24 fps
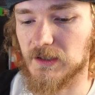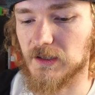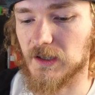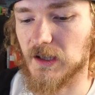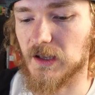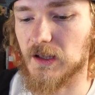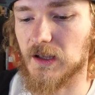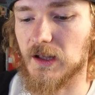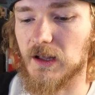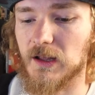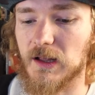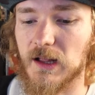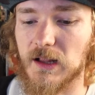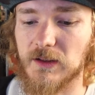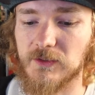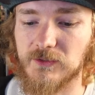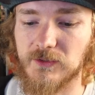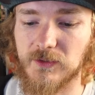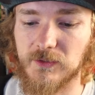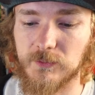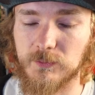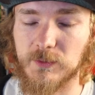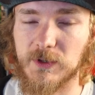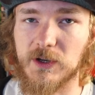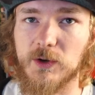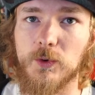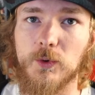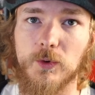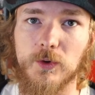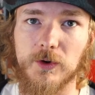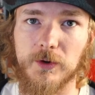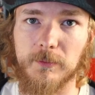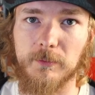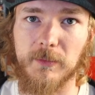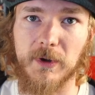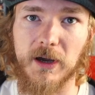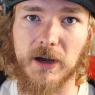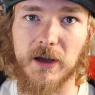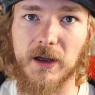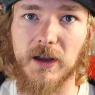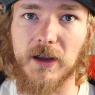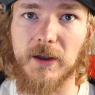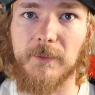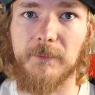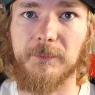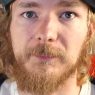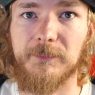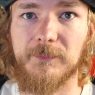I'll just record
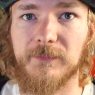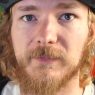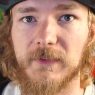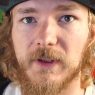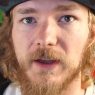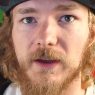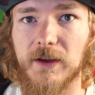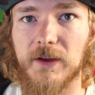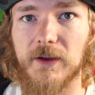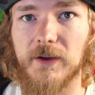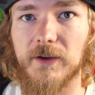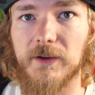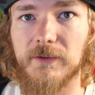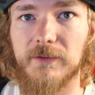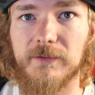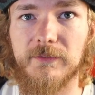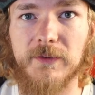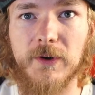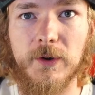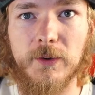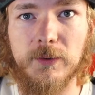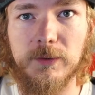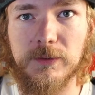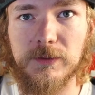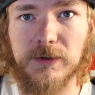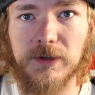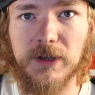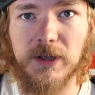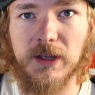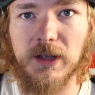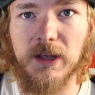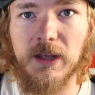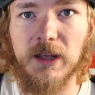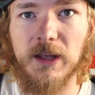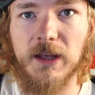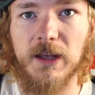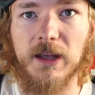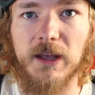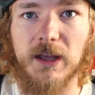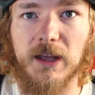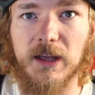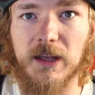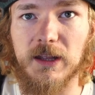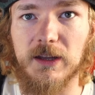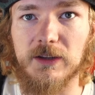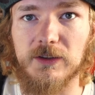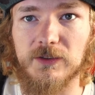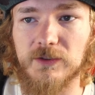my phone
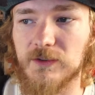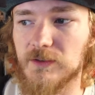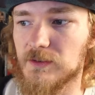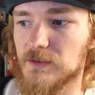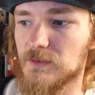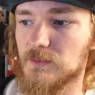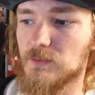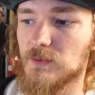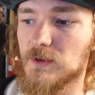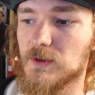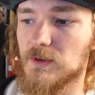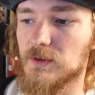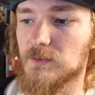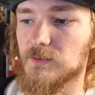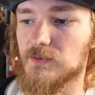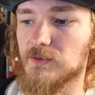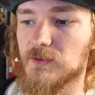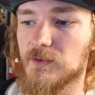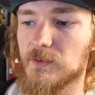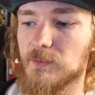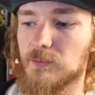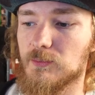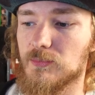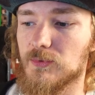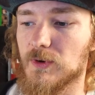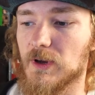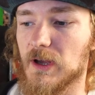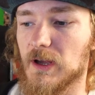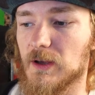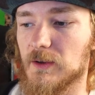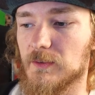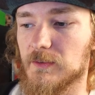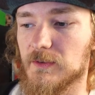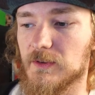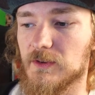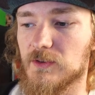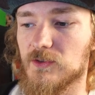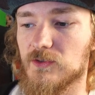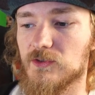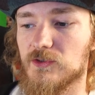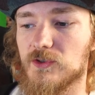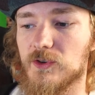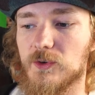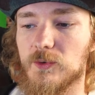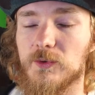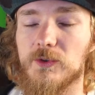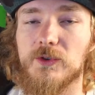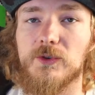and we'll just browse and
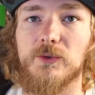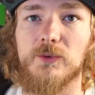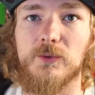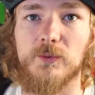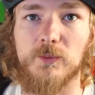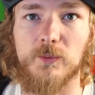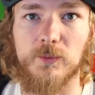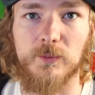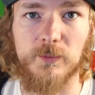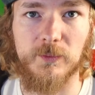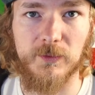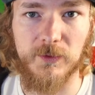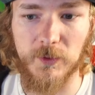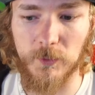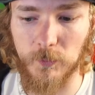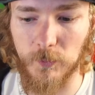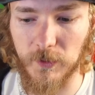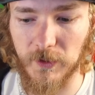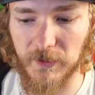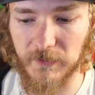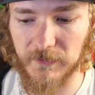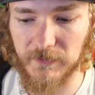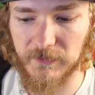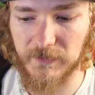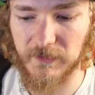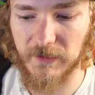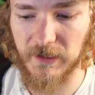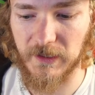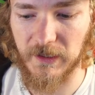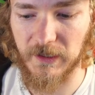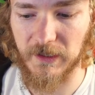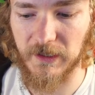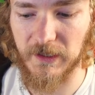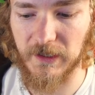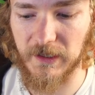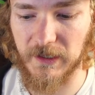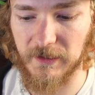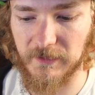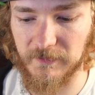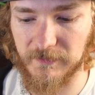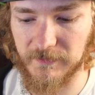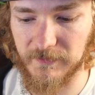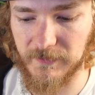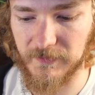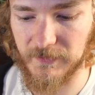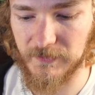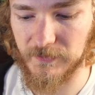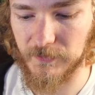show you the ones that I
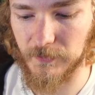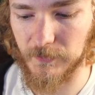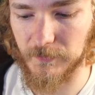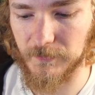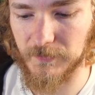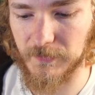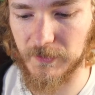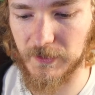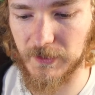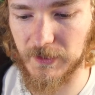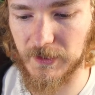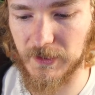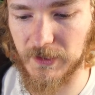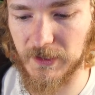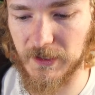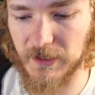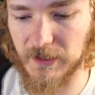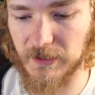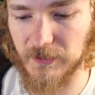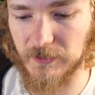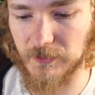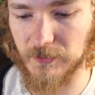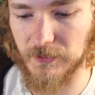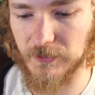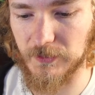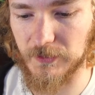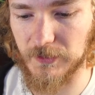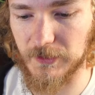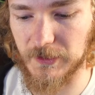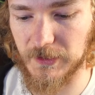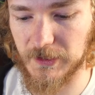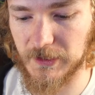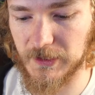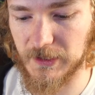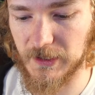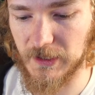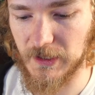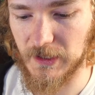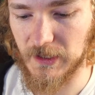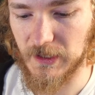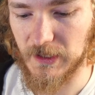have so far in New York.